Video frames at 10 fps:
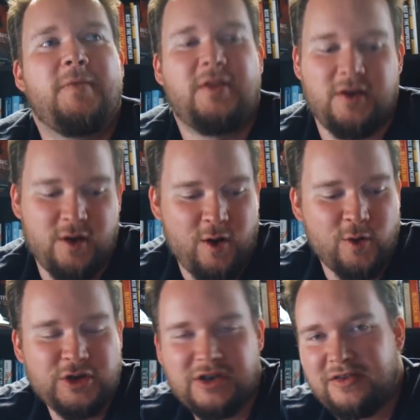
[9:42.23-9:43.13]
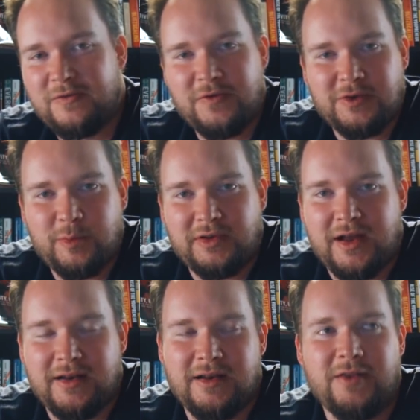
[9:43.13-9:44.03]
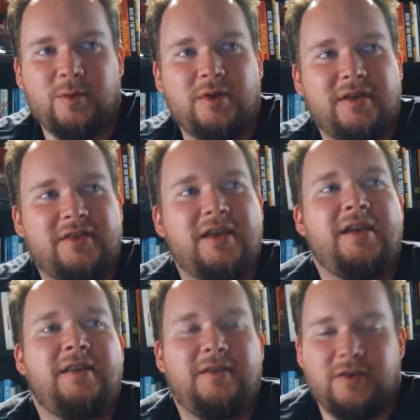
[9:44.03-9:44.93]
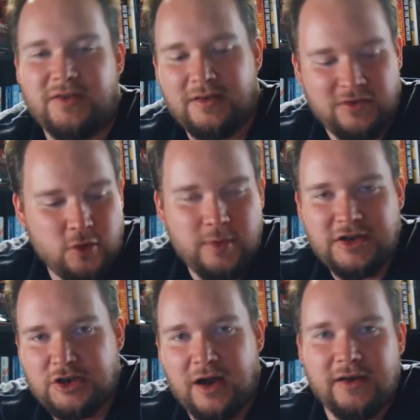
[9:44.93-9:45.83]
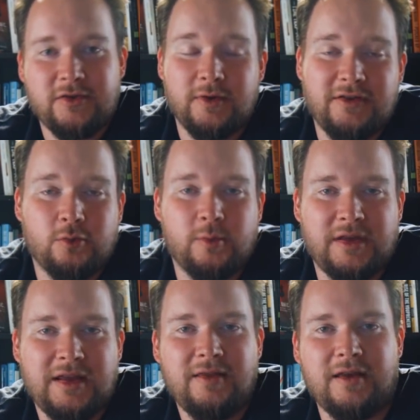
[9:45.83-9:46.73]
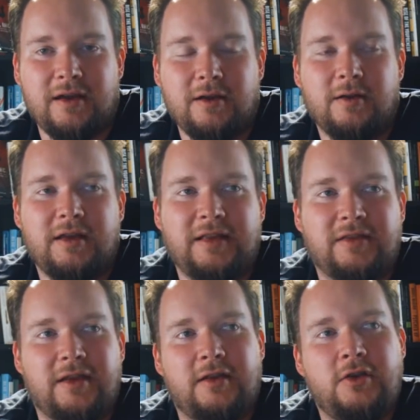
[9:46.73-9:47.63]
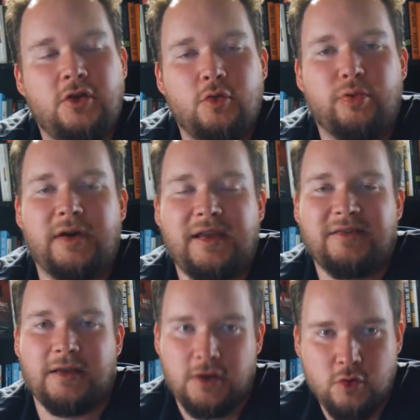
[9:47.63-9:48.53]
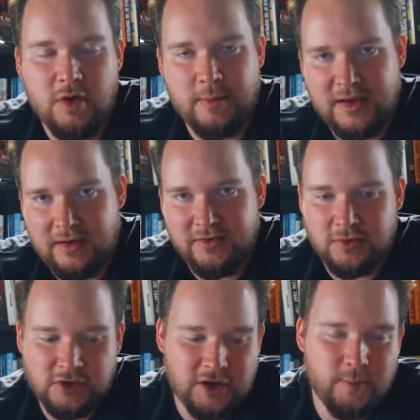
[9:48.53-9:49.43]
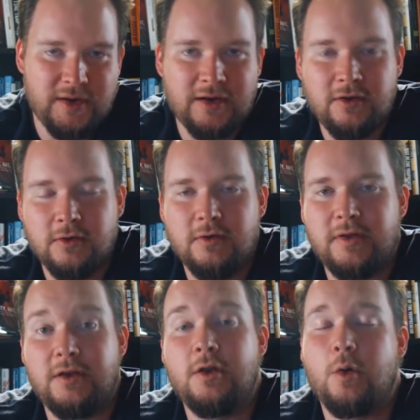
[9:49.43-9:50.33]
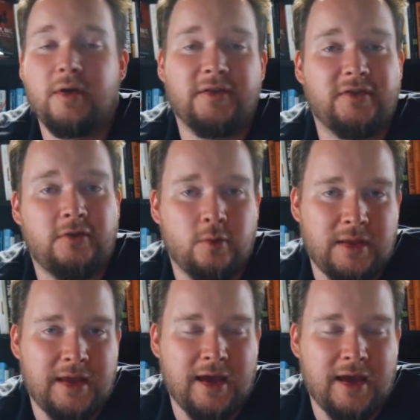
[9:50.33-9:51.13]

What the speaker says: the ocean isn't full of blood. In other words, there isn't too many sharks already swimming in there. It's a new place that you might be able to jump in and do that no one else is doing